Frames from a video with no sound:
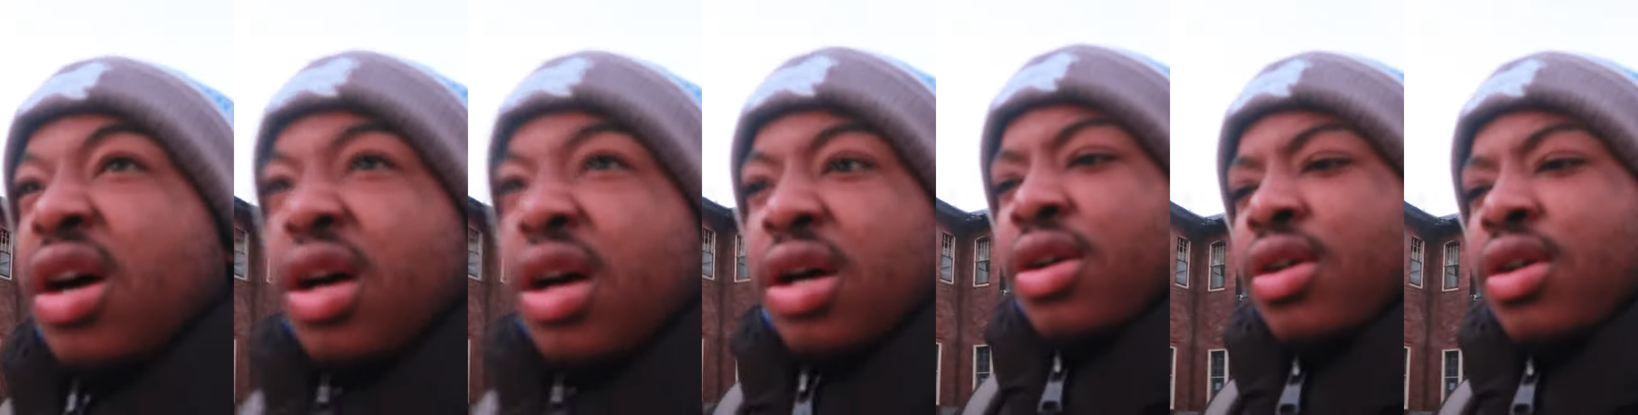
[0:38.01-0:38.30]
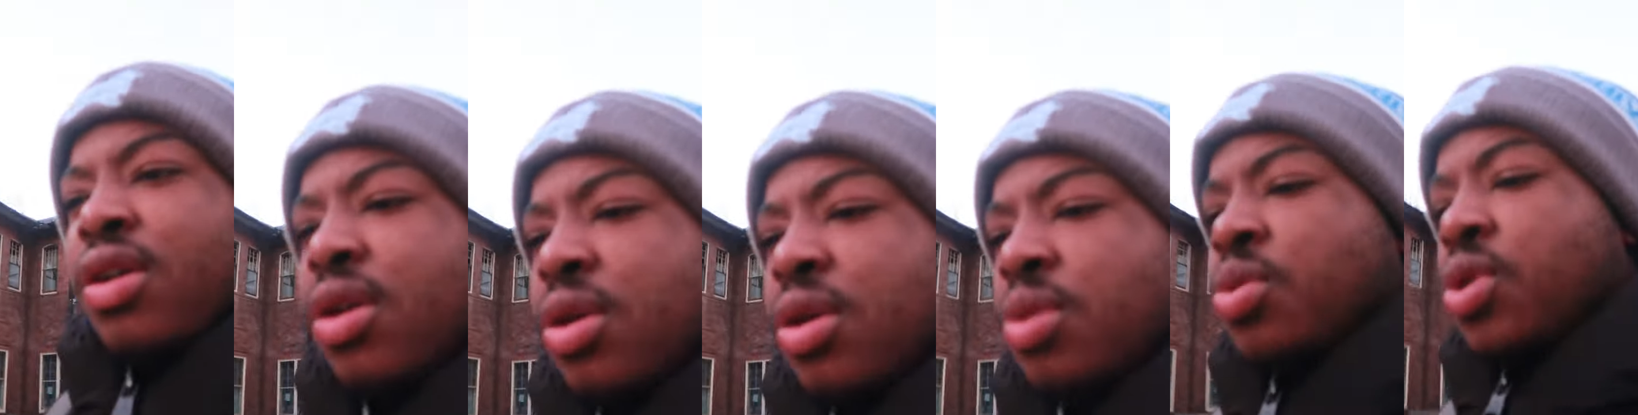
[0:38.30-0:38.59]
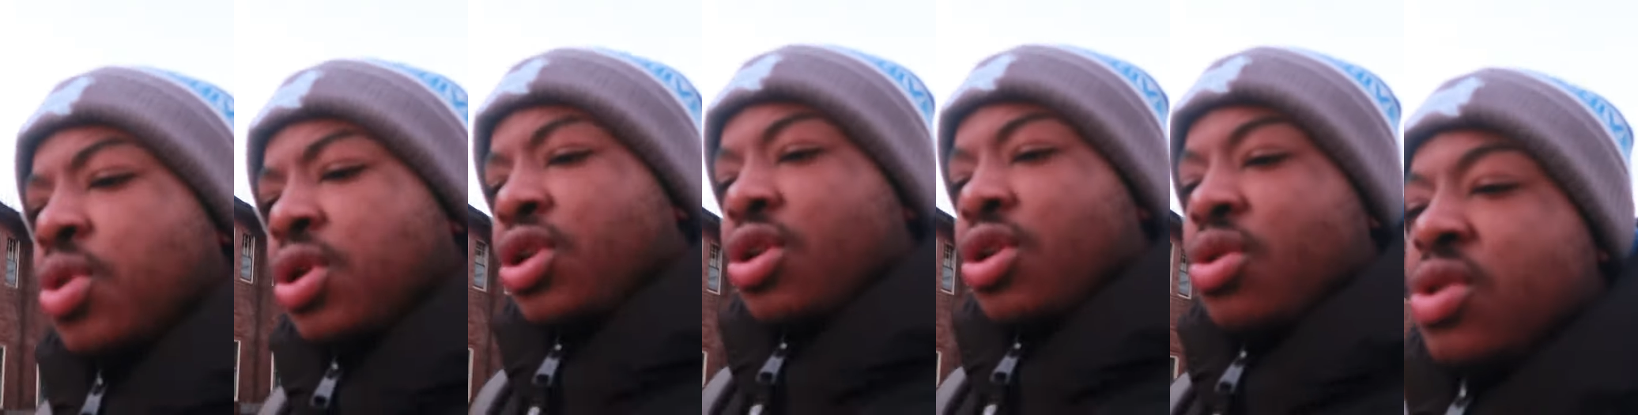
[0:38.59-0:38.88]
Uh,
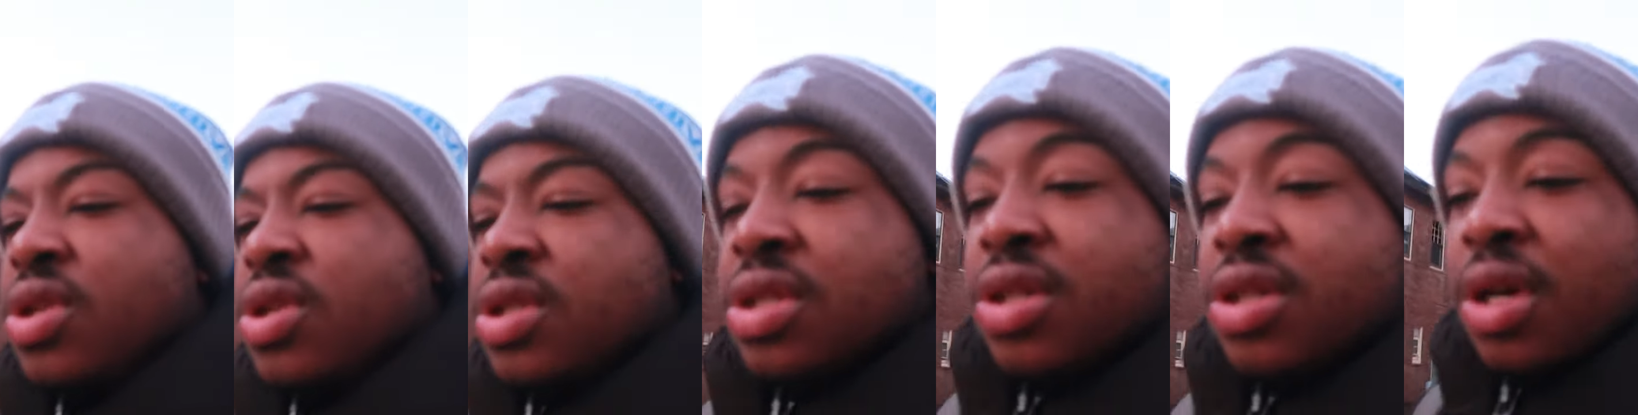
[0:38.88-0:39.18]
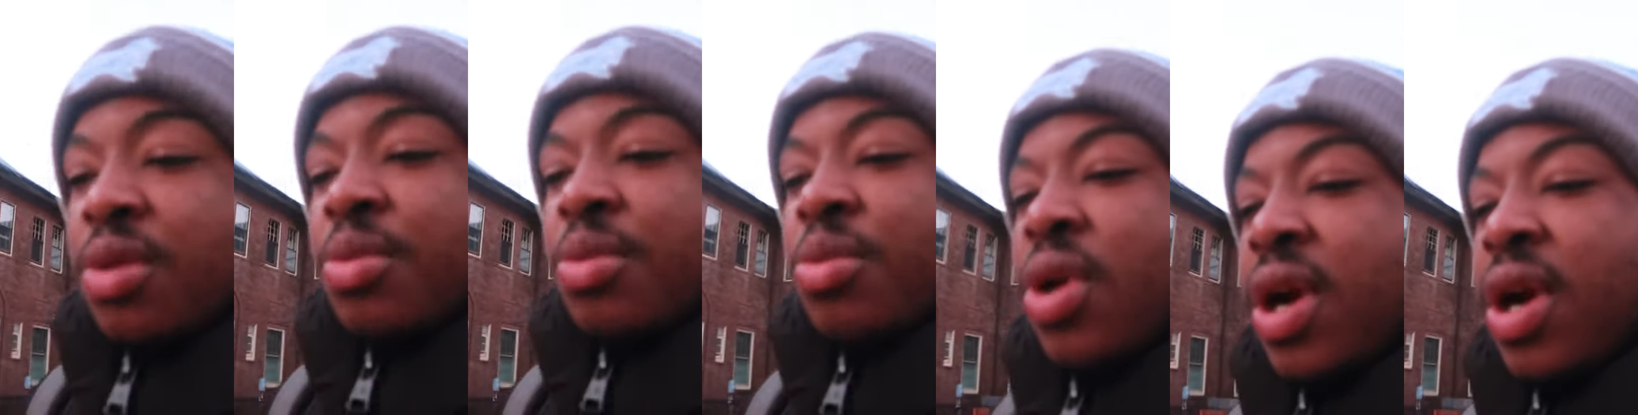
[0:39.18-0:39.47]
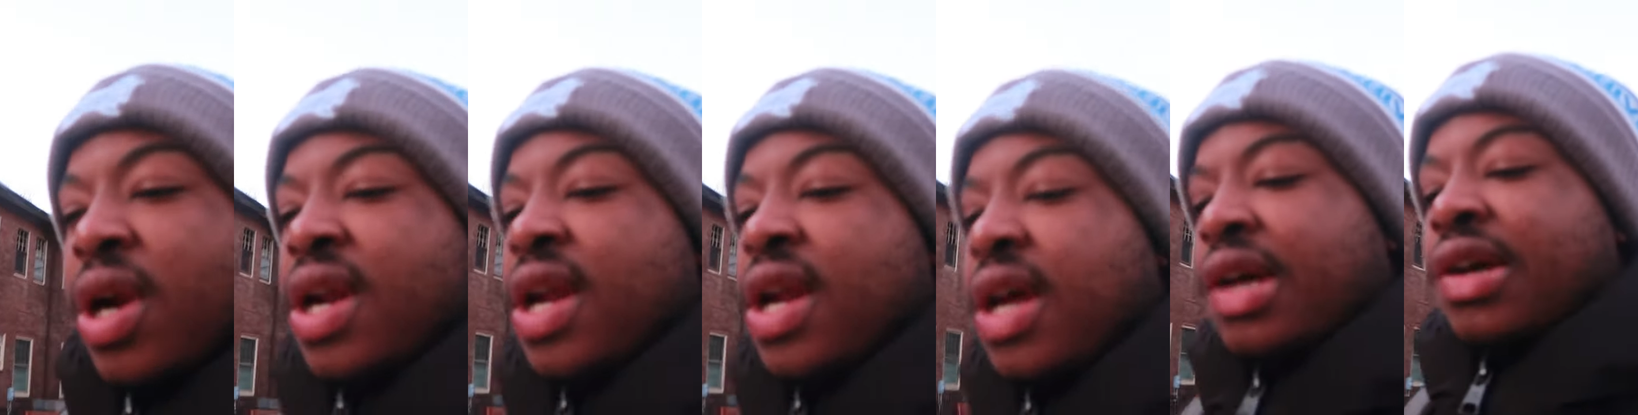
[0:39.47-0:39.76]
we're doing something
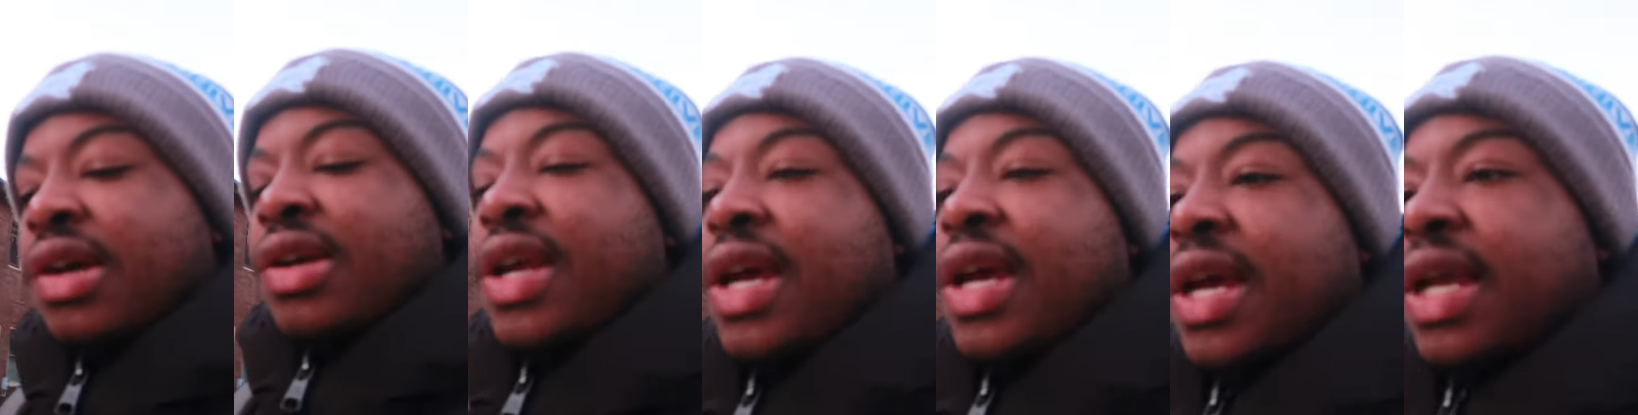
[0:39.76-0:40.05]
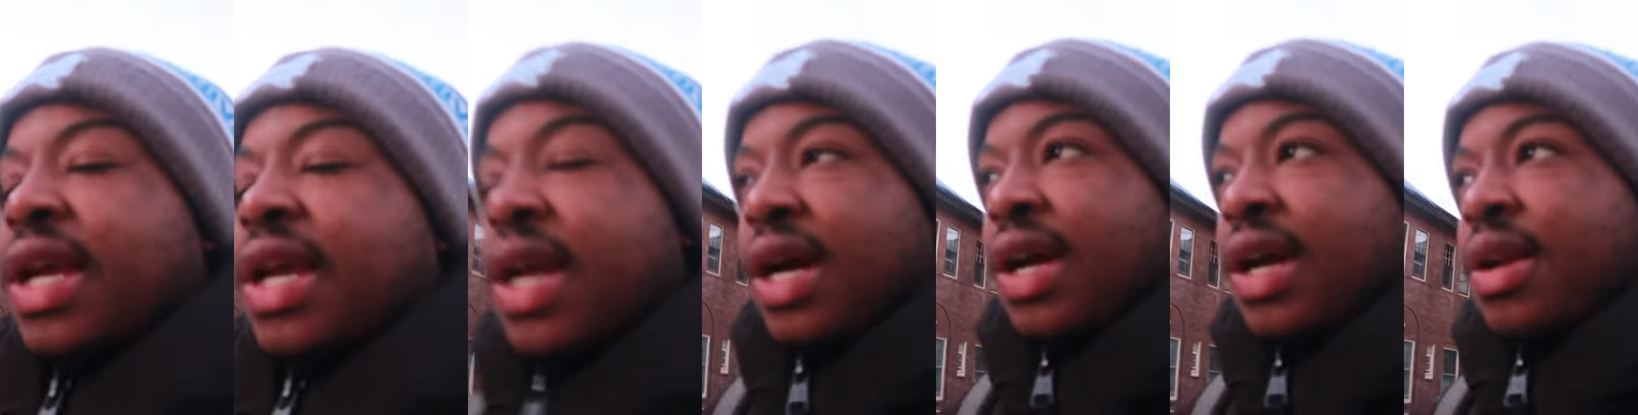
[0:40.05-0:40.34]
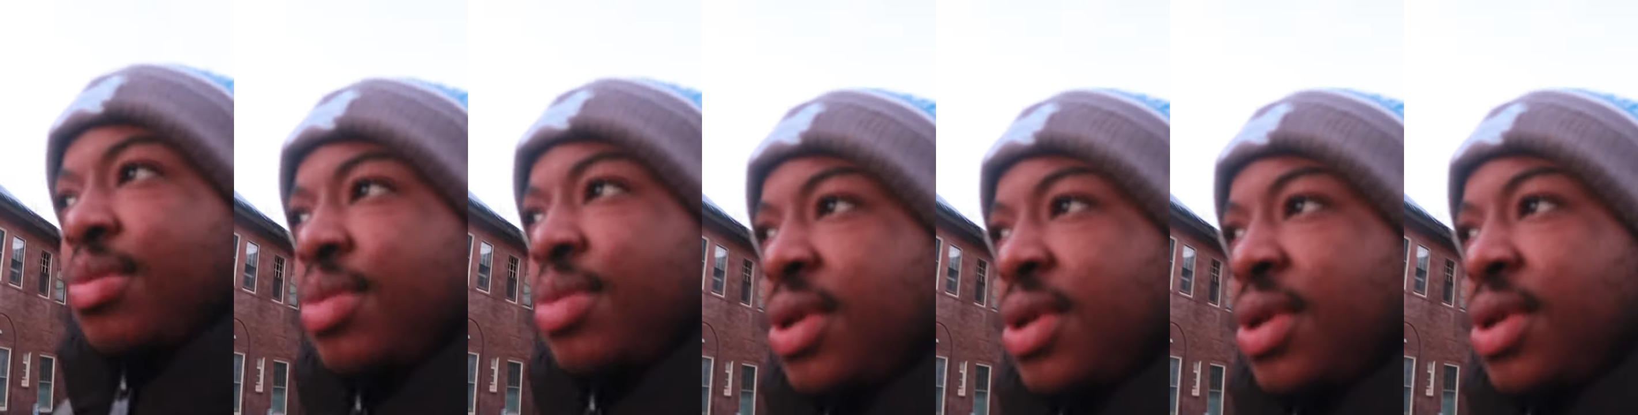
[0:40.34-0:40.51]
right now that gotta